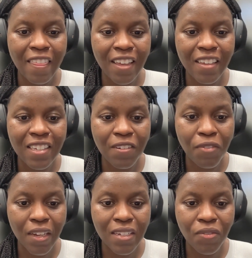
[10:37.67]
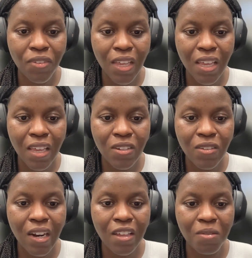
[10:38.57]
things effectively so
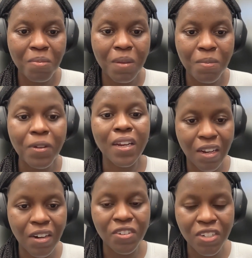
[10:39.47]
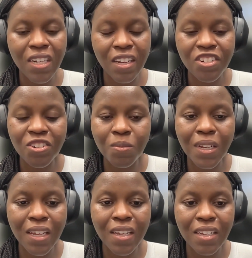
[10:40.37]
that other people can understand you.
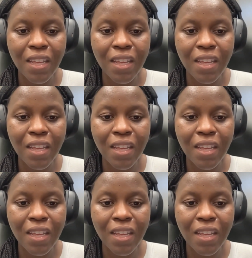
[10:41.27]
Because